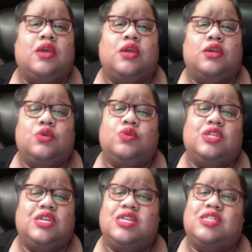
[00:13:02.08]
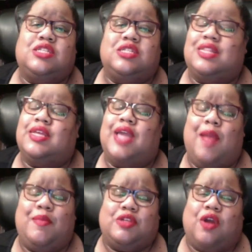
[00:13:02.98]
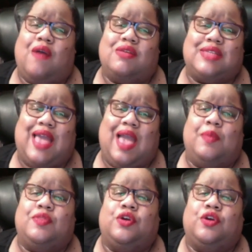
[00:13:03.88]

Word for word: You then see that the cameras are all set with the